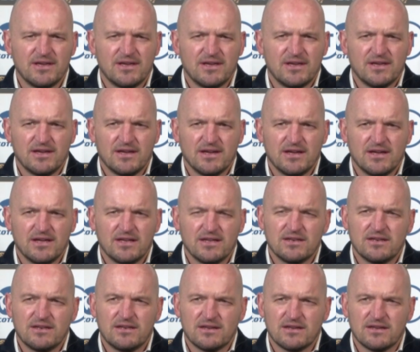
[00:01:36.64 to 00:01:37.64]
And
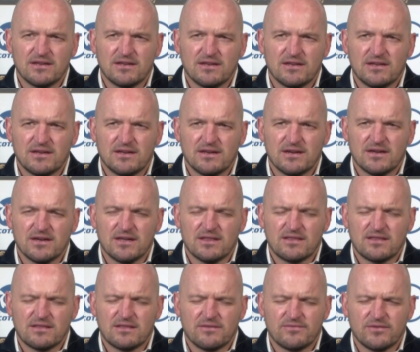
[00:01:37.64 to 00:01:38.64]

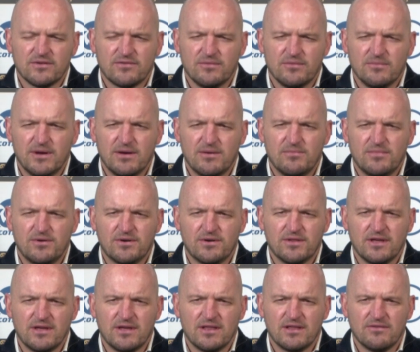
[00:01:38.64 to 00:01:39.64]
if I remember, the,
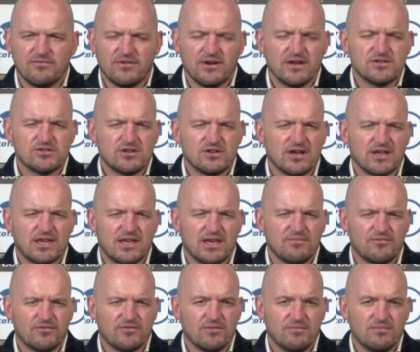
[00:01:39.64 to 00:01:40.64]
the French try came
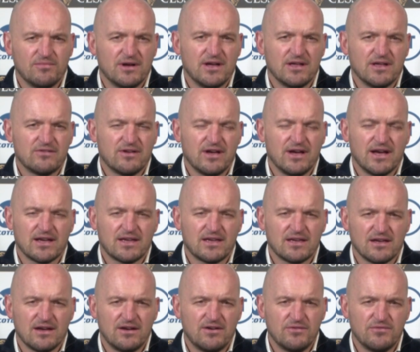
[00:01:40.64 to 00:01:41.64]
from attack
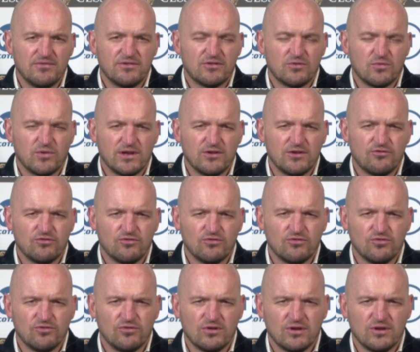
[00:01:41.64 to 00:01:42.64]
around the
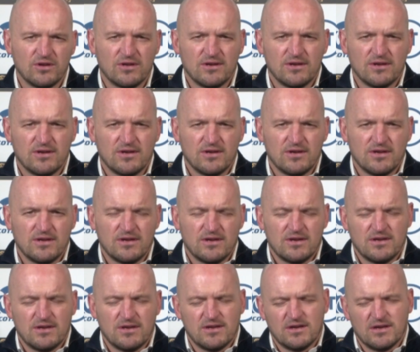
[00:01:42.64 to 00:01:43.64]
22
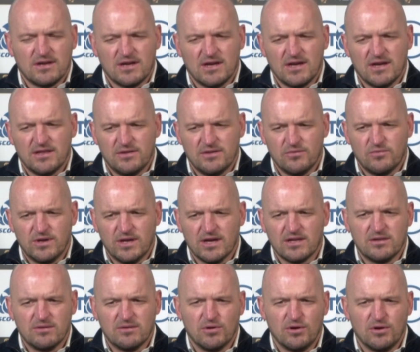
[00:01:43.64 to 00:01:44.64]
uh, that we had the
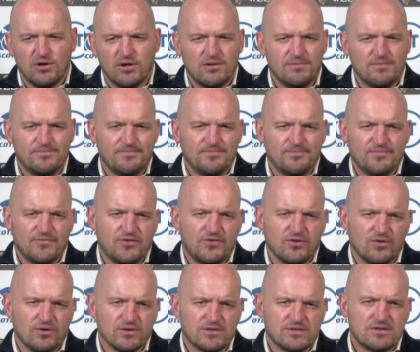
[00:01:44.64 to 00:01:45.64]
ball. So
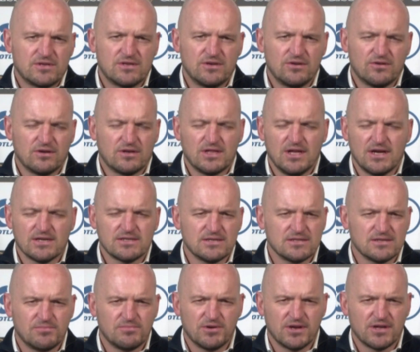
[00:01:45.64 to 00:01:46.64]
it's you could class it as a
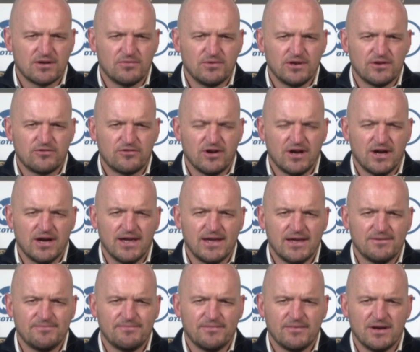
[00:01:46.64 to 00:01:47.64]
breakaway try,
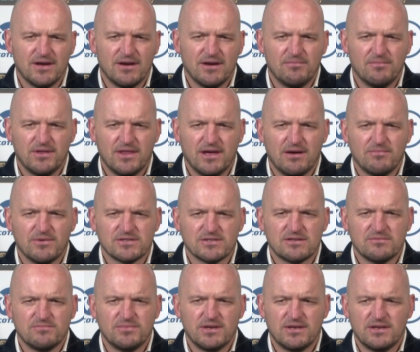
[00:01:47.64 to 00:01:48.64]
um, but that must have
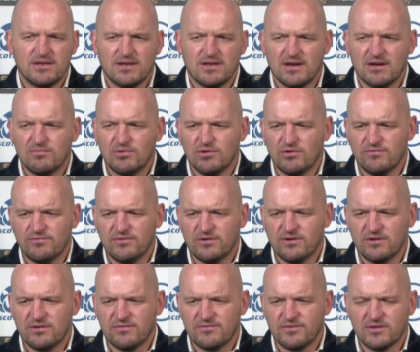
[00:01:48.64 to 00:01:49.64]
been a blow
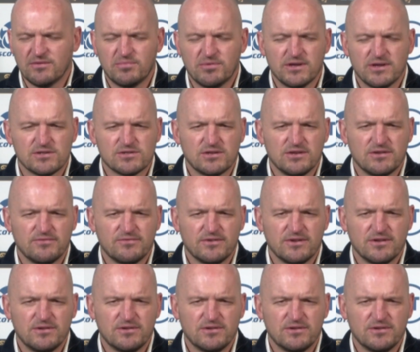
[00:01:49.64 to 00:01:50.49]
for, for the players on the field